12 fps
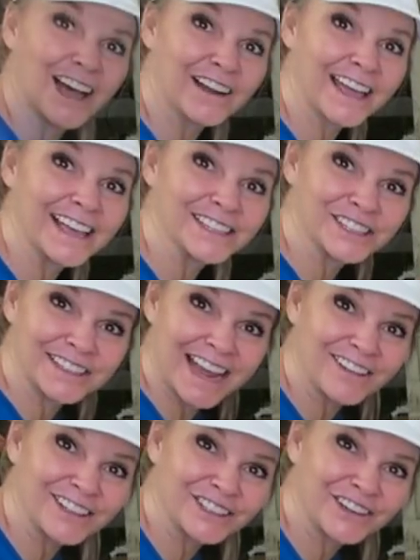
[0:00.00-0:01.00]
Okay, so
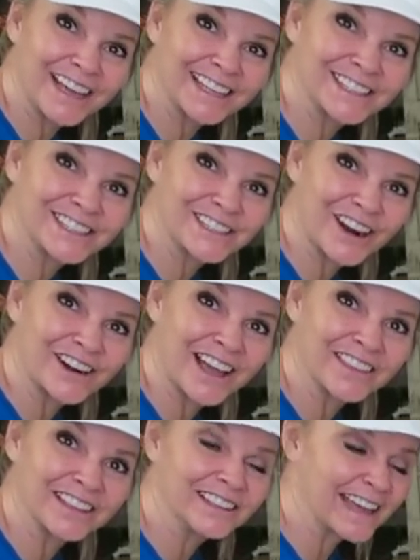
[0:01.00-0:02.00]
now let's go ahead and start
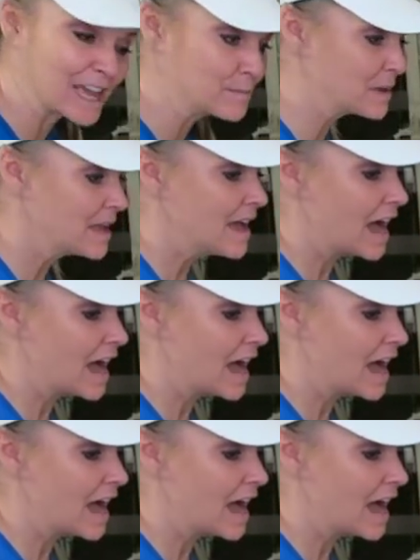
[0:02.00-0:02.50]
on the lamp.